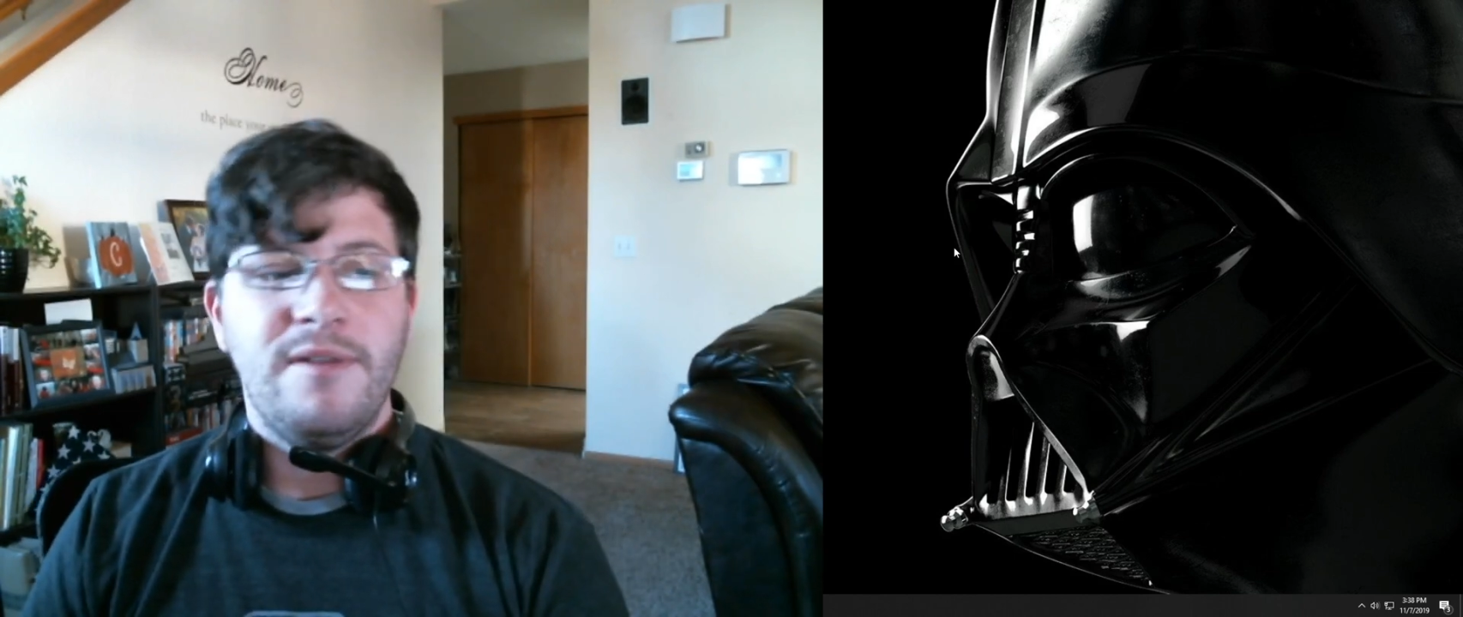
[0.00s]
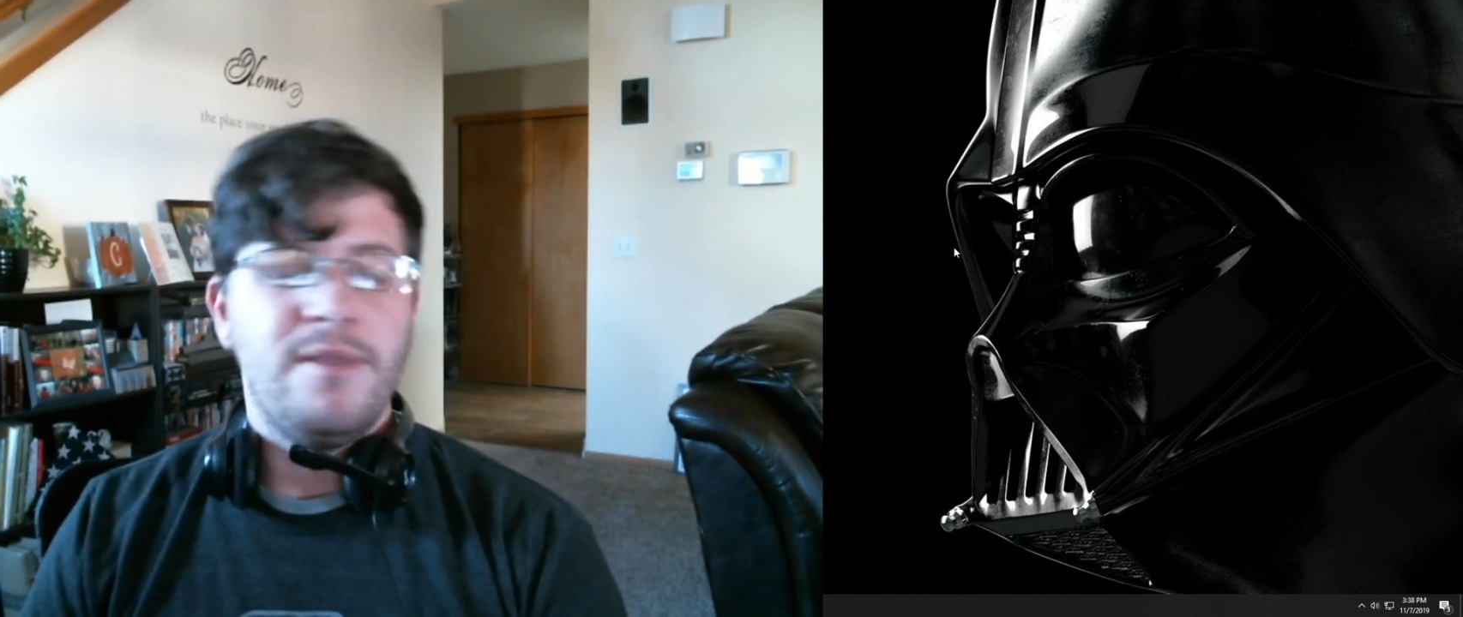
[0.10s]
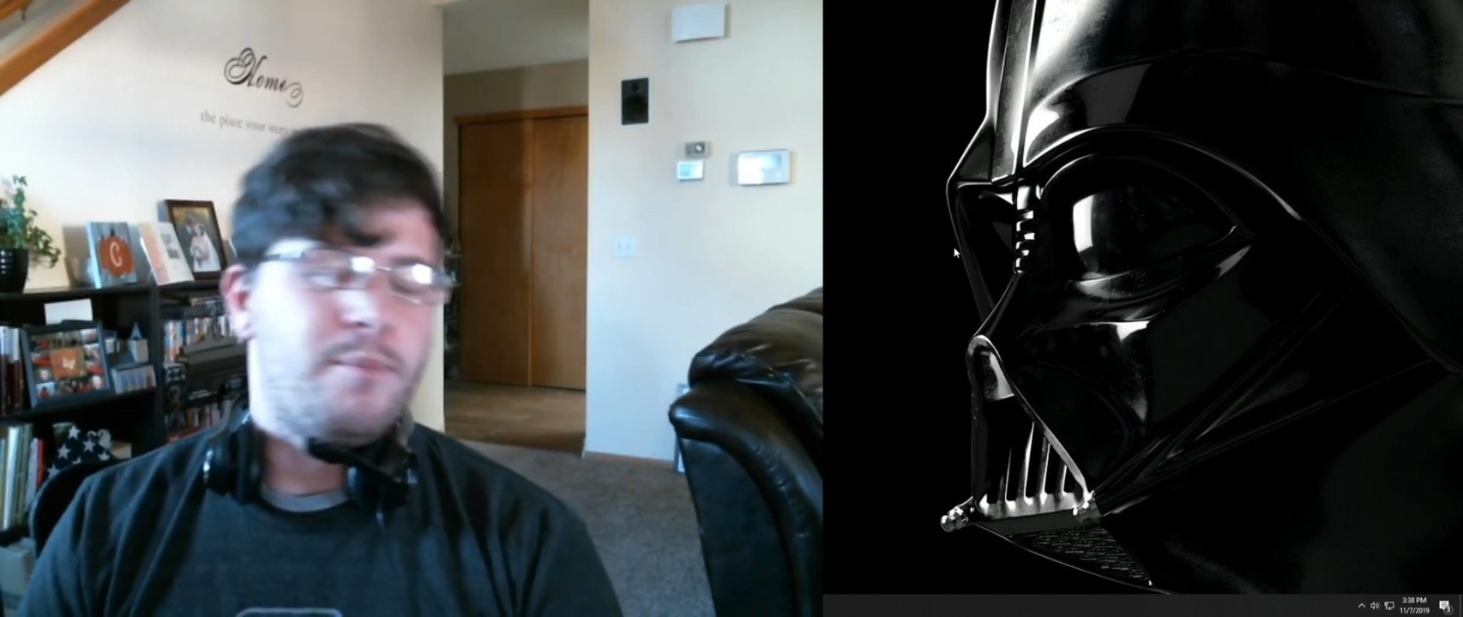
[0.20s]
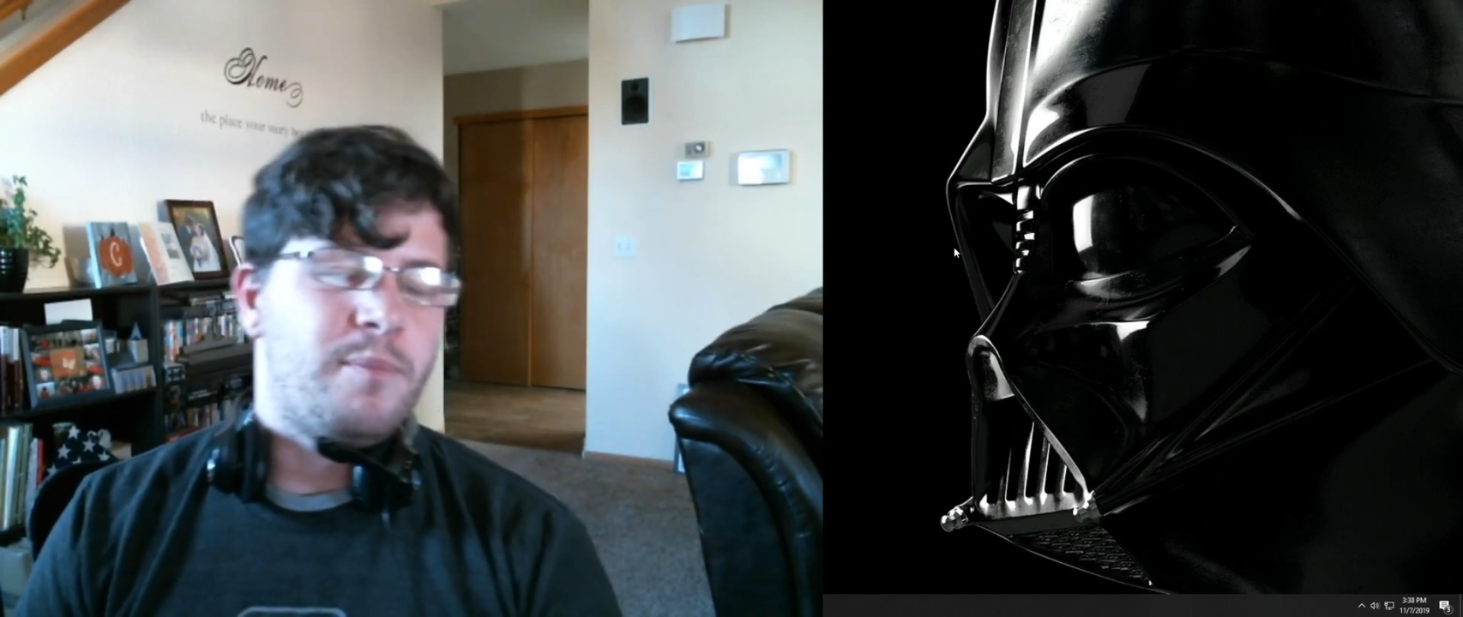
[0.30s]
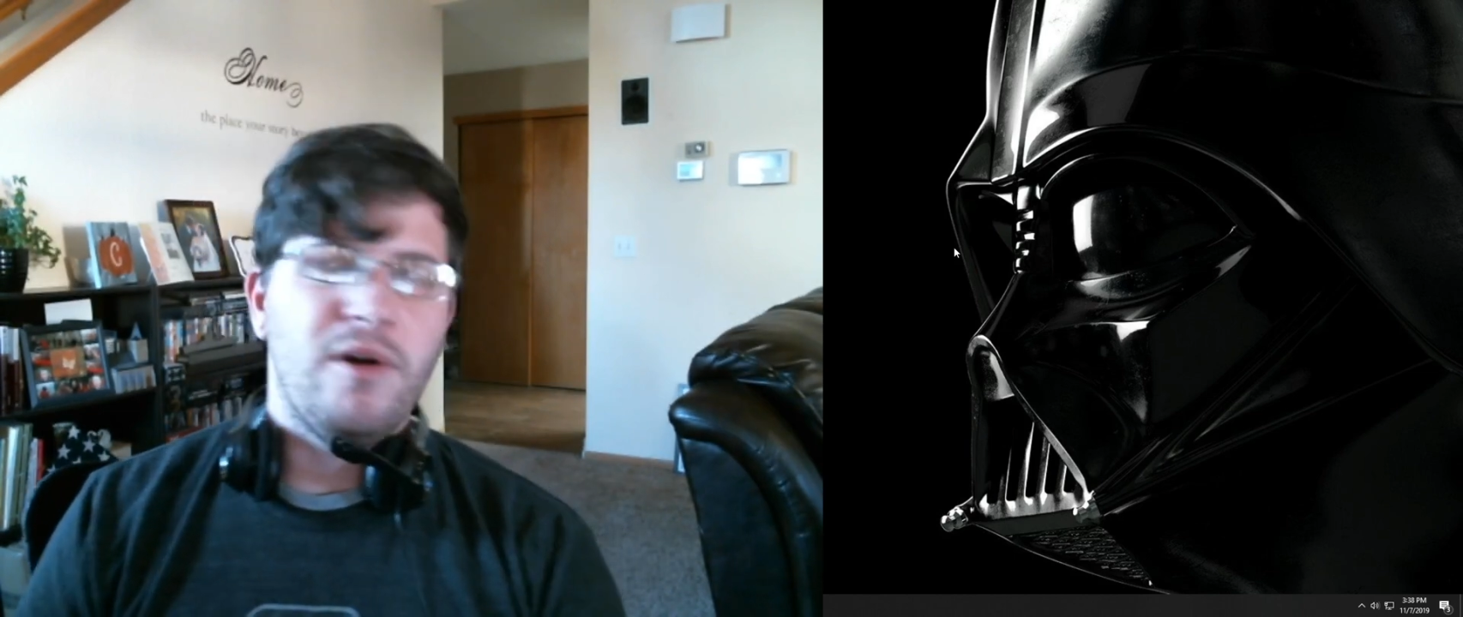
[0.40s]

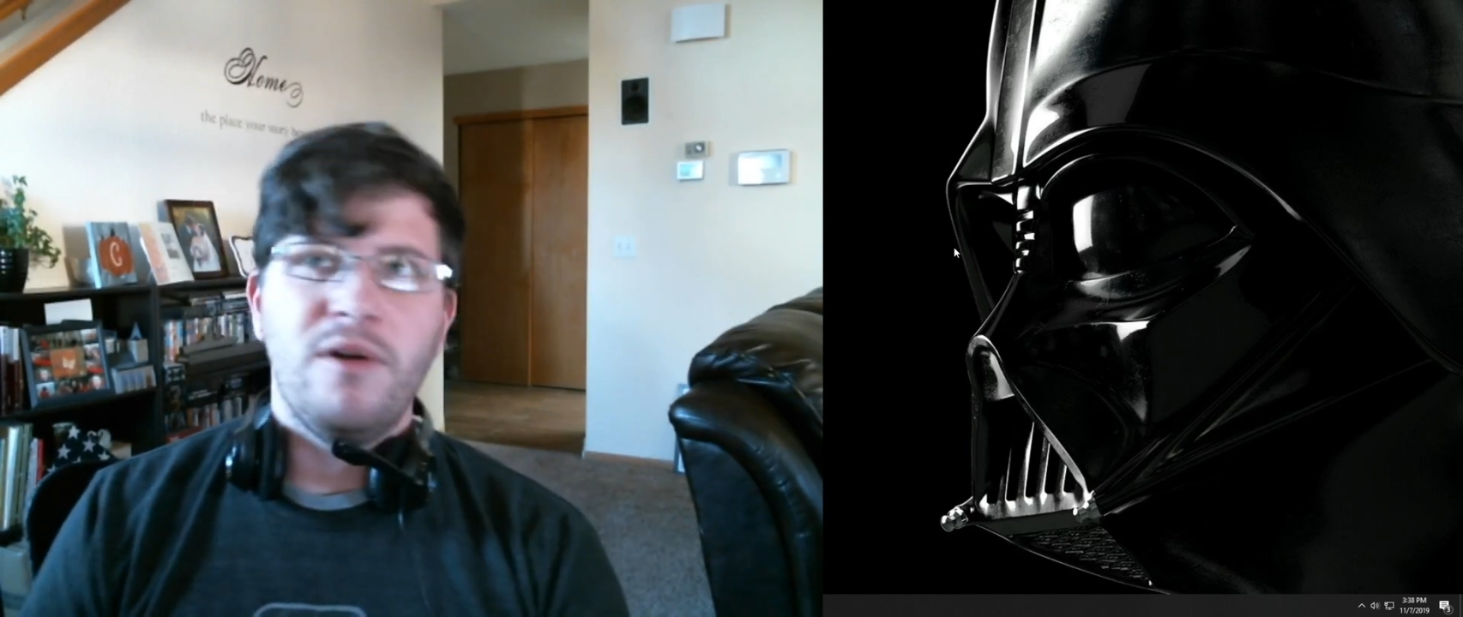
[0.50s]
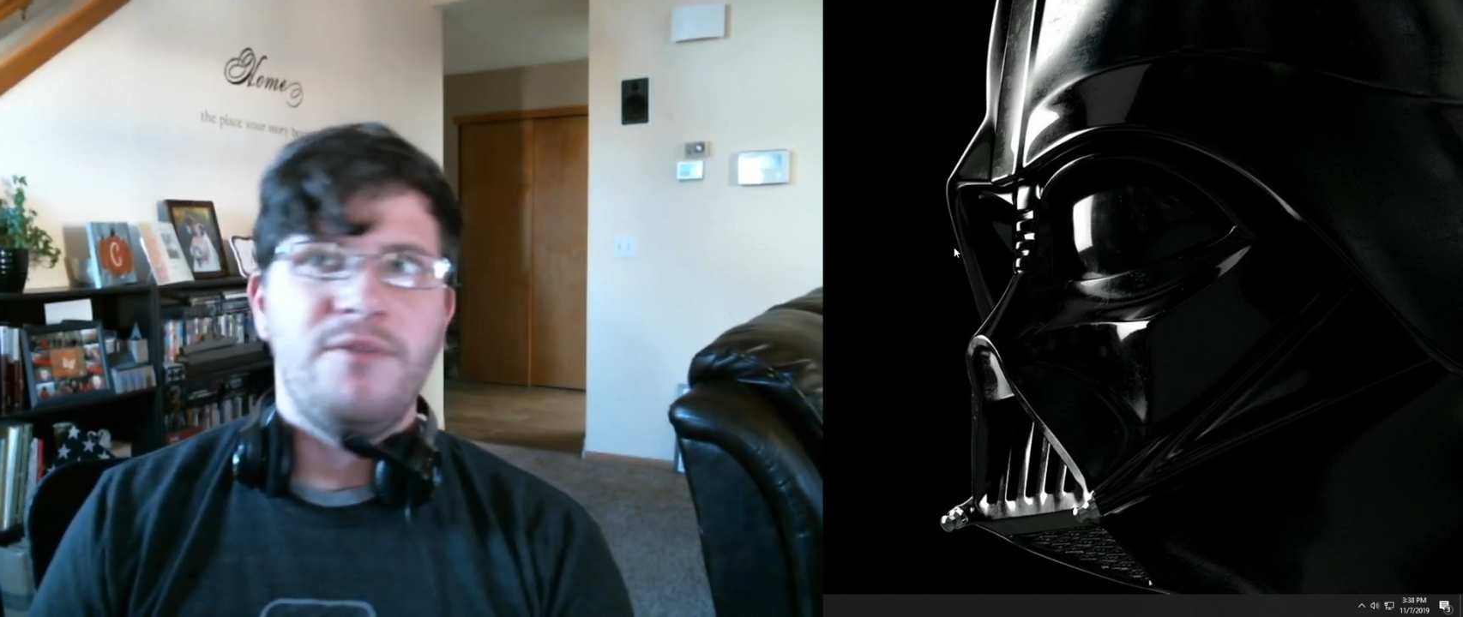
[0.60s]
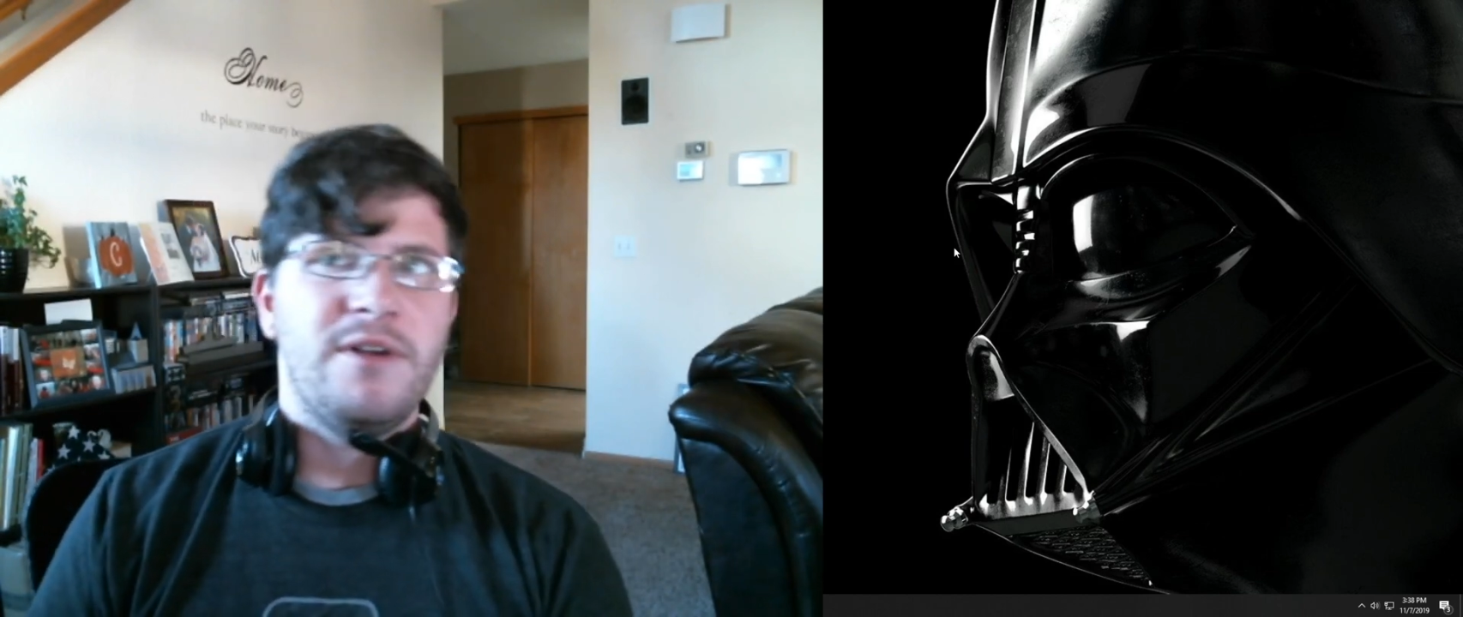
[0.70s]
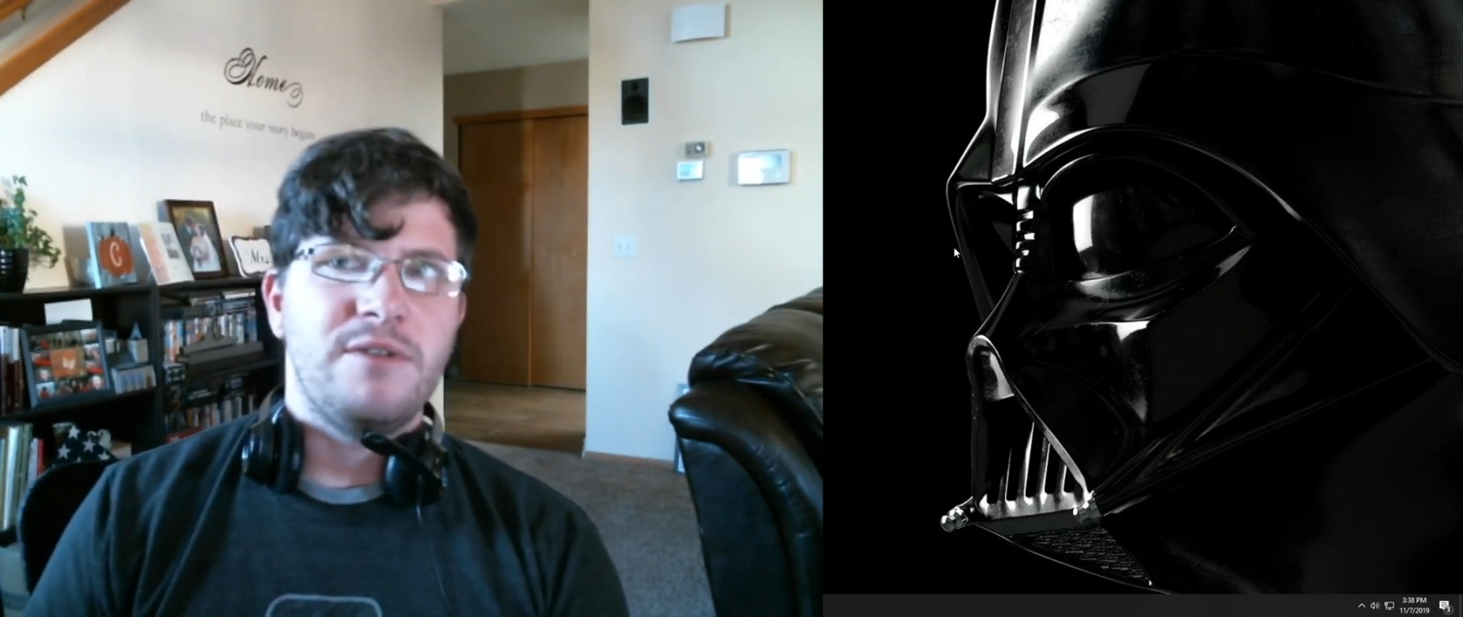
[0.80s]
the perfect